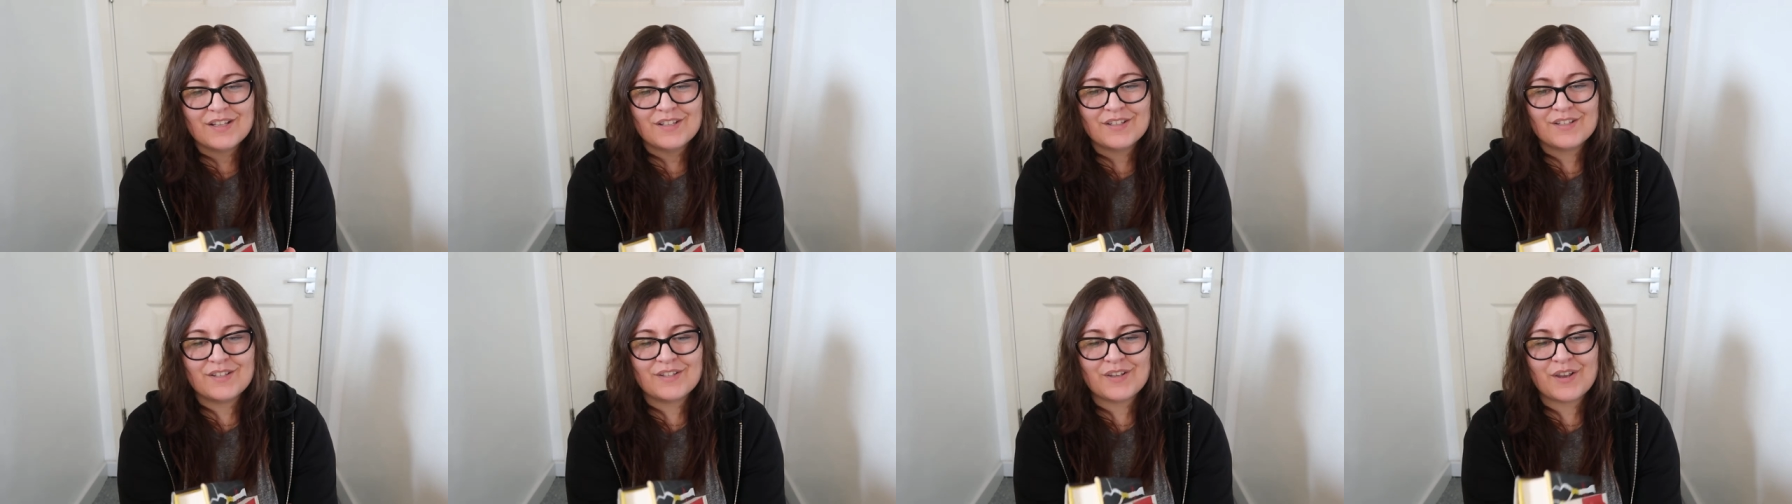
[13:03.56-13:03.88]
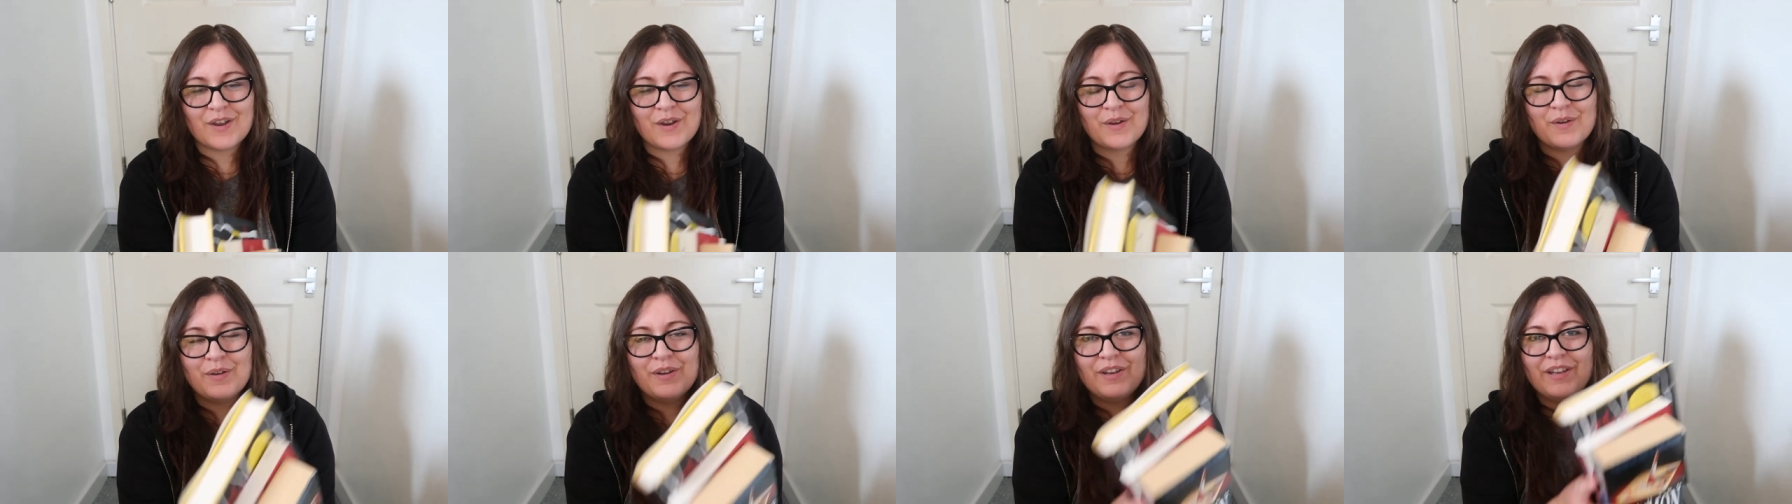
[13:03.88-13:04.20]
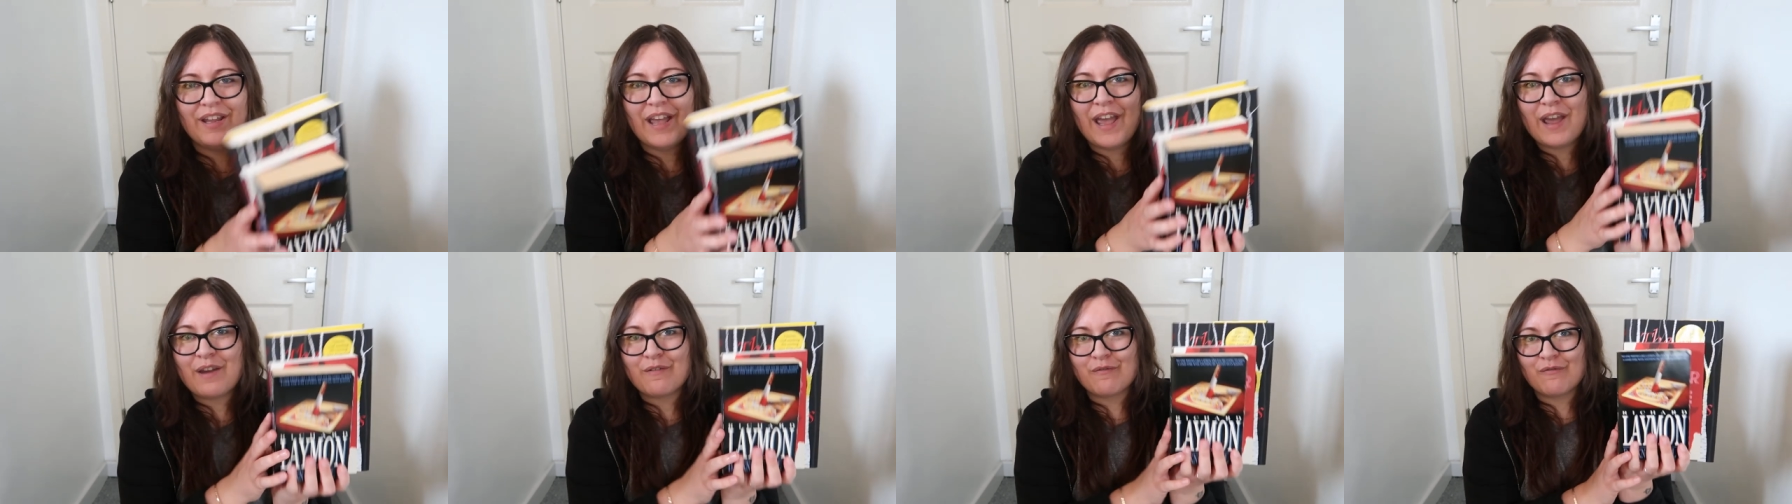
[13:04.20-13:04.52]
So
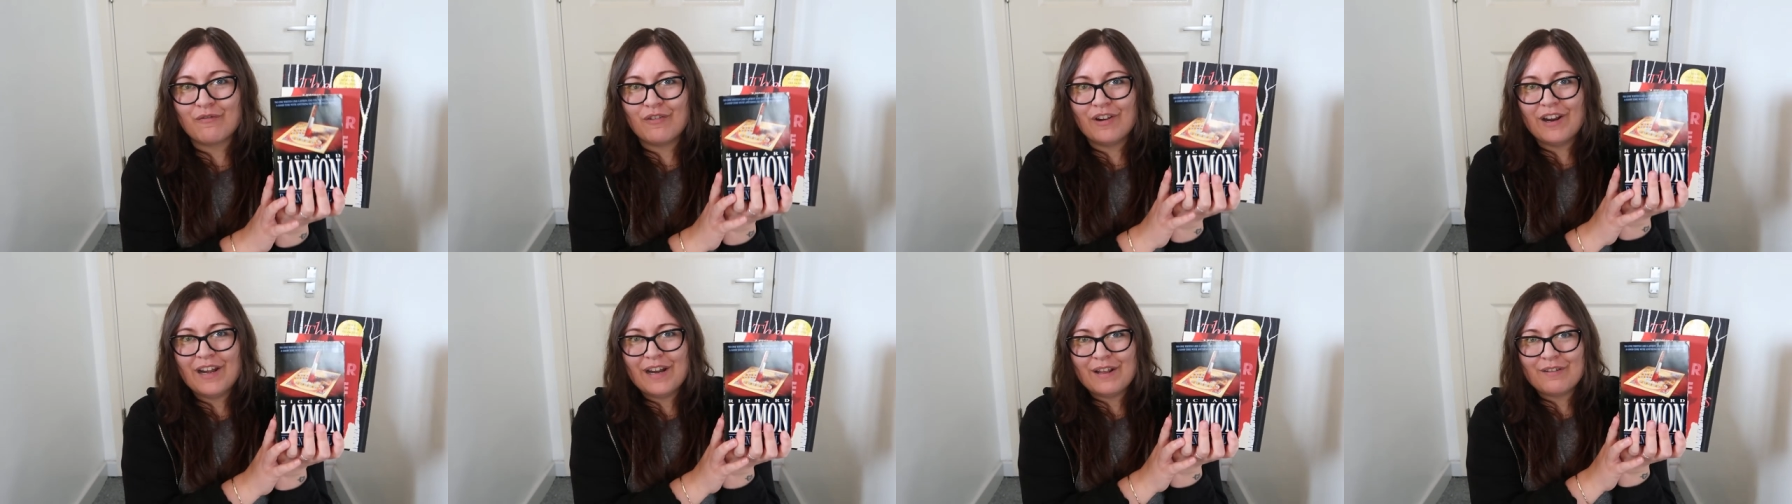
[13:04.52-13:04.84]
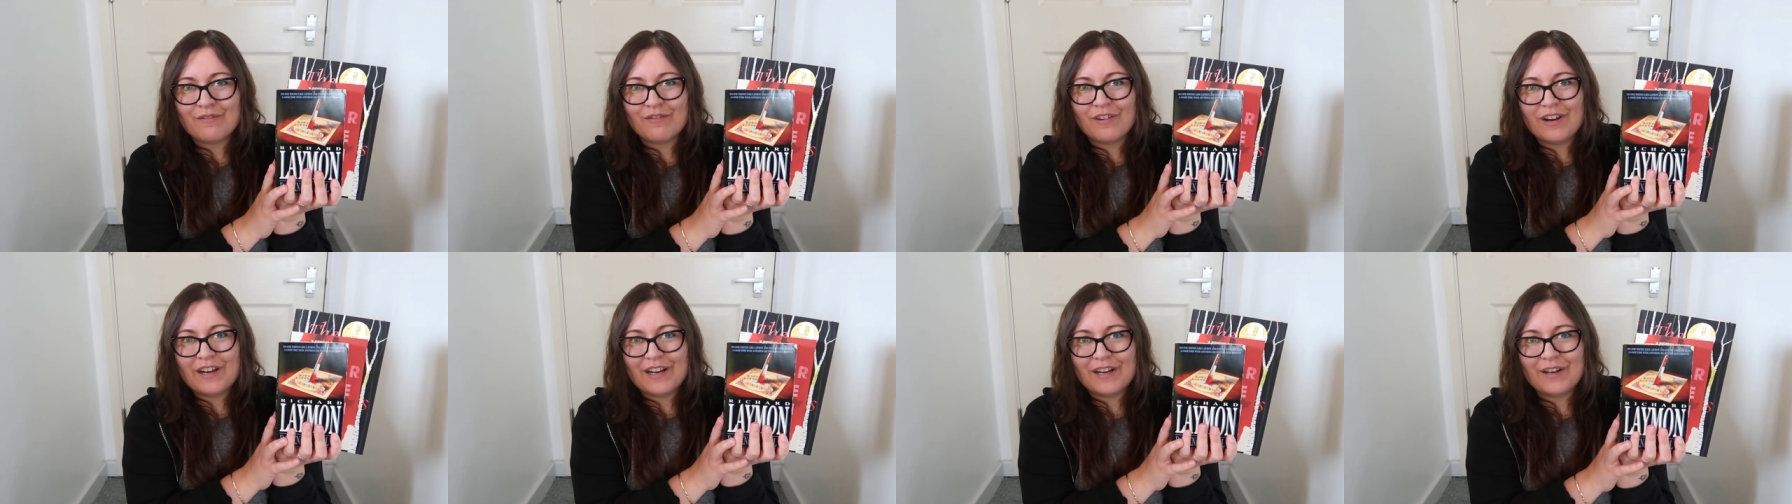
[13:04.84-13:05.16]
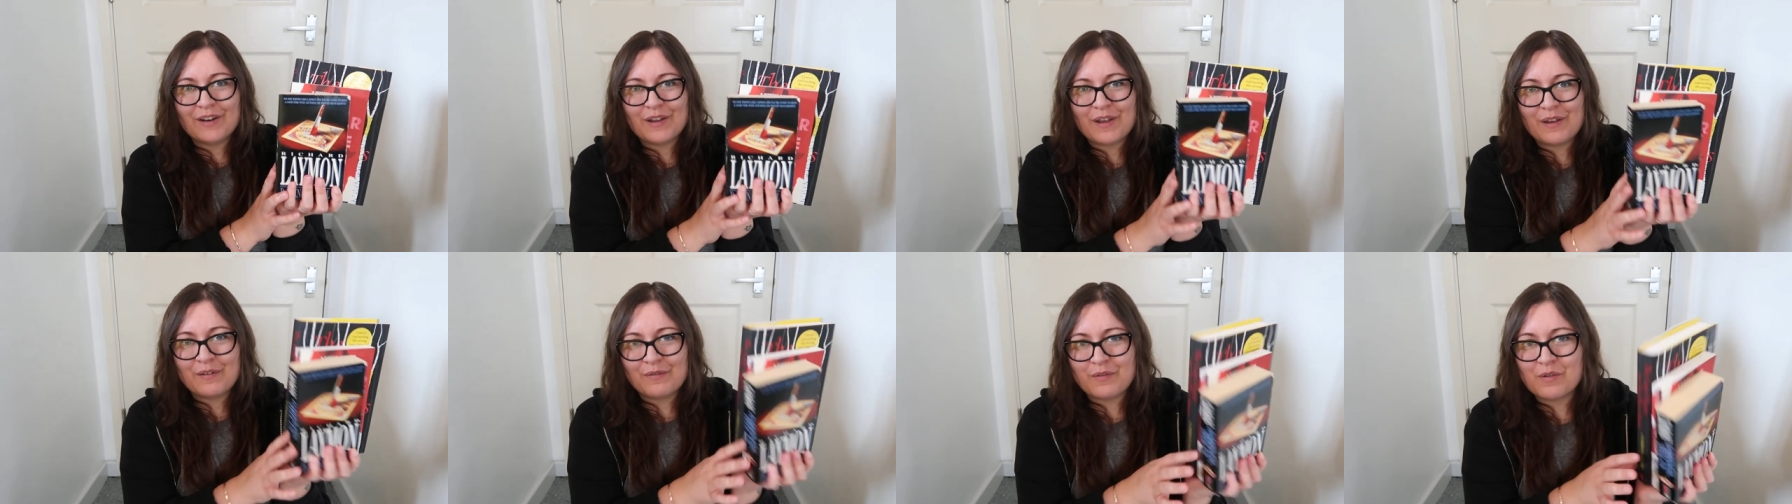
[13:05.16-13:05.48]
yeah, really, really
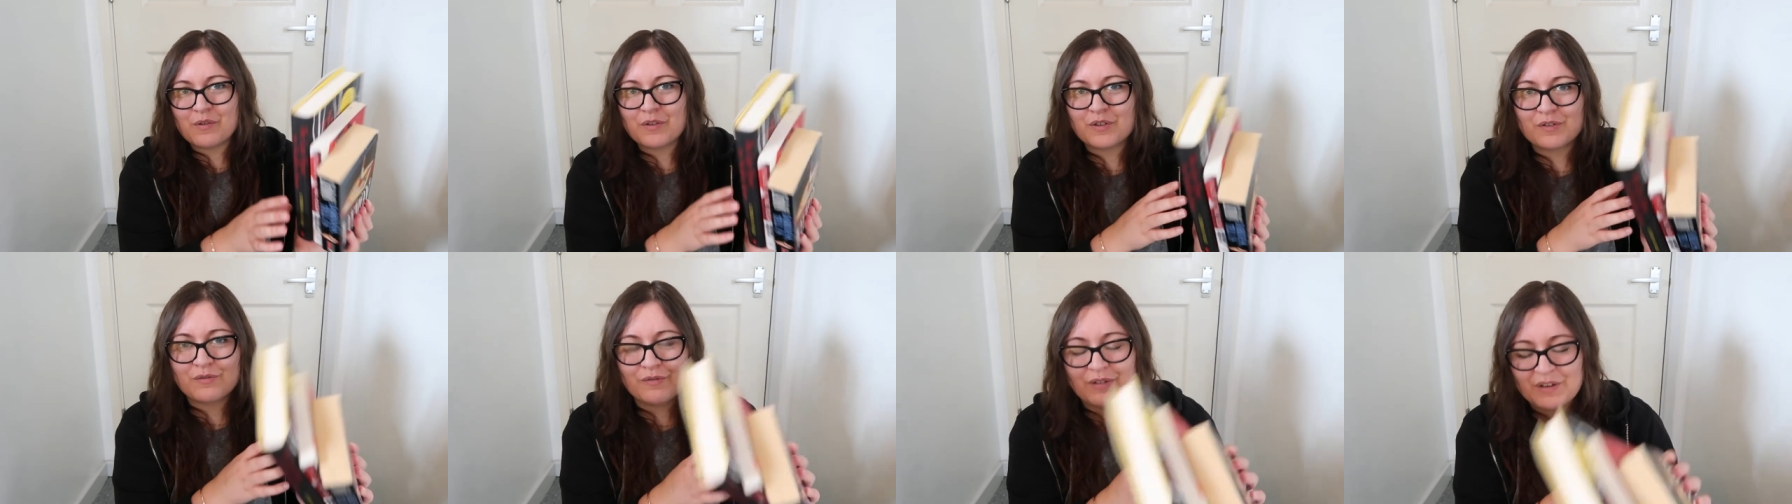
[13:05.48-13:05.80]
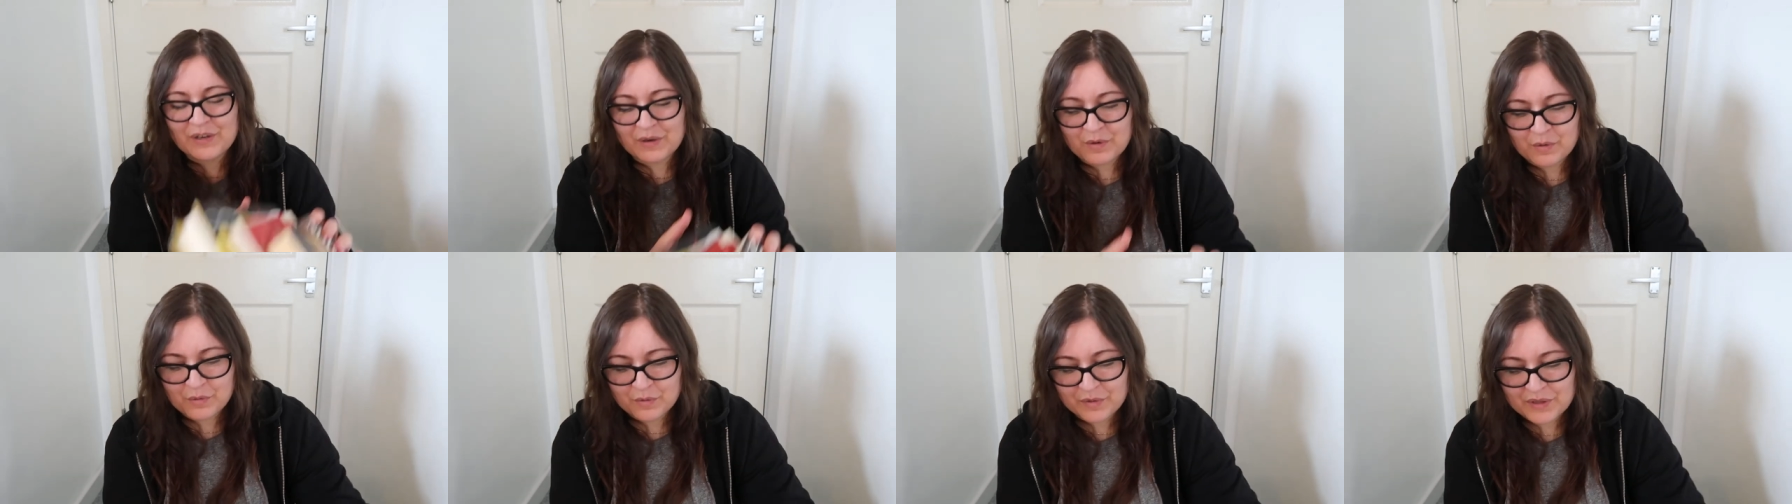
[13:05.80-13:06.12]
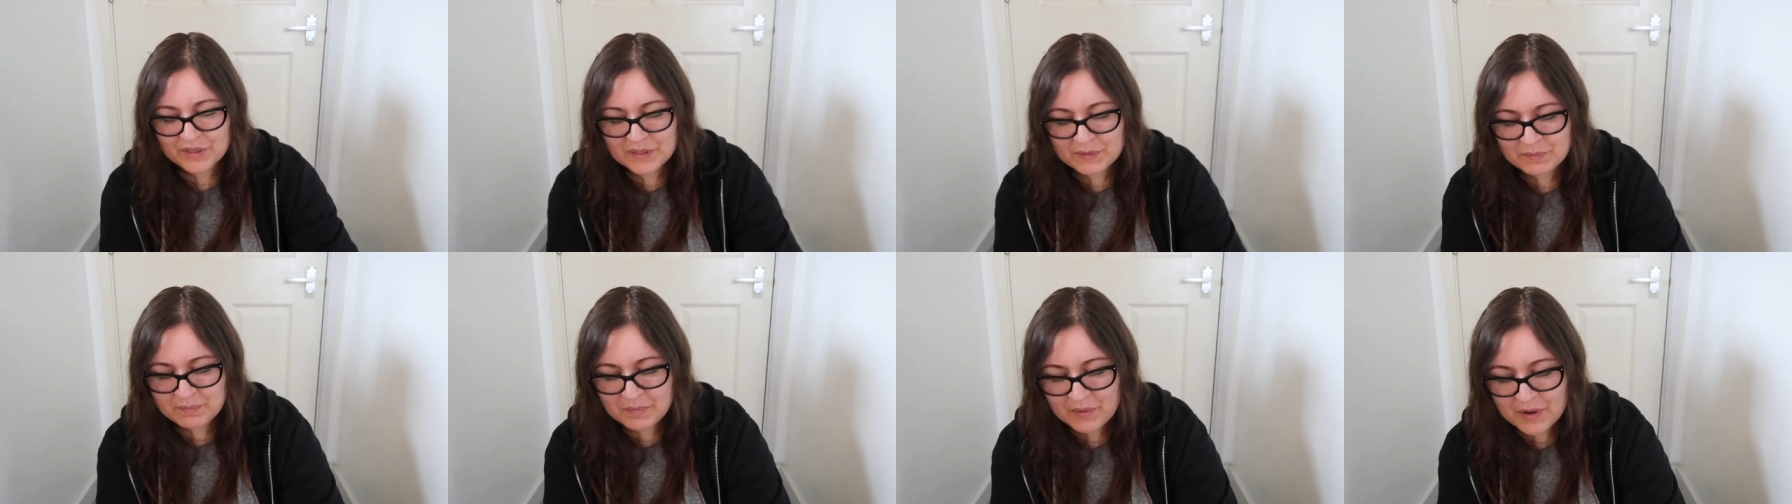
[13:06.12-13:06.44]
looking forward to reading all
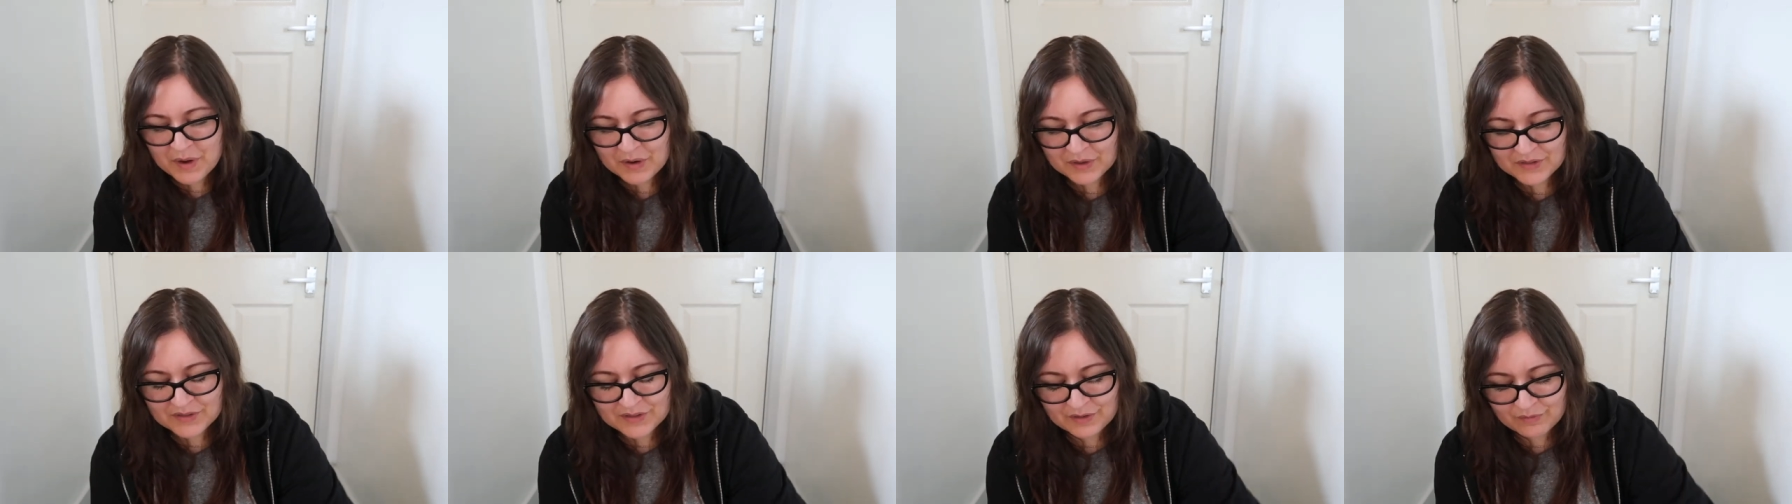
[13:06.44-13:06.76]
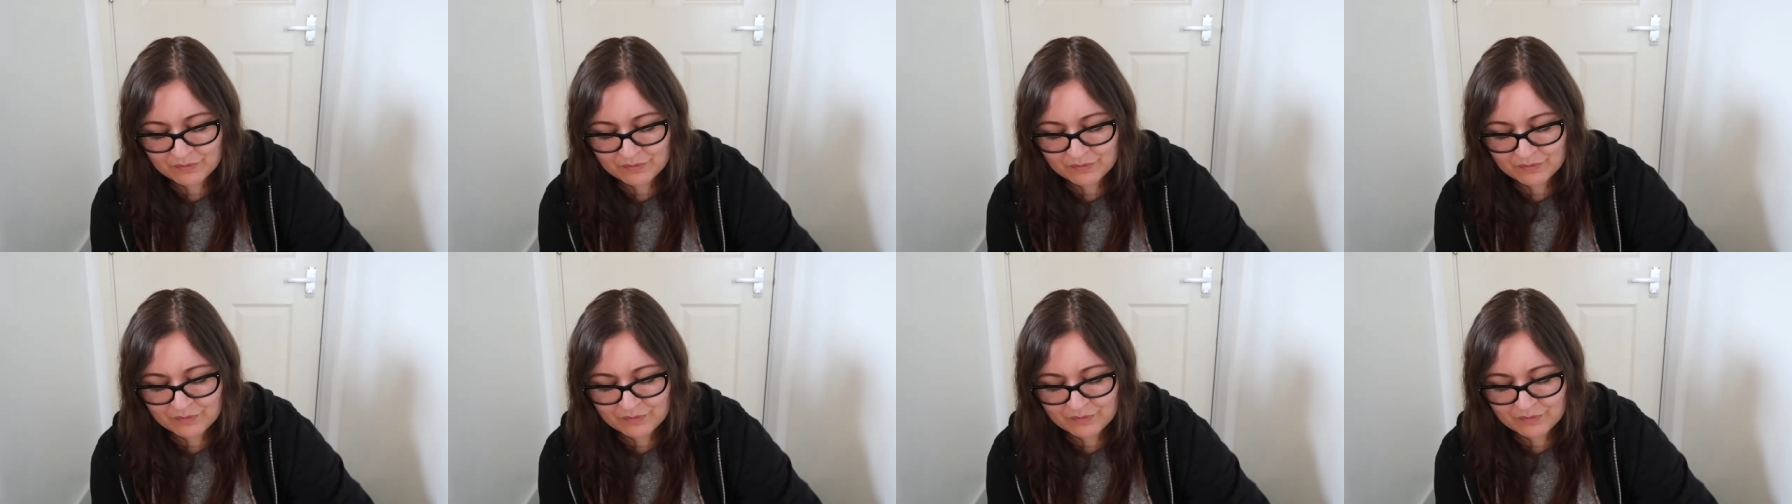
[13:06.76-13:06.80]
these books.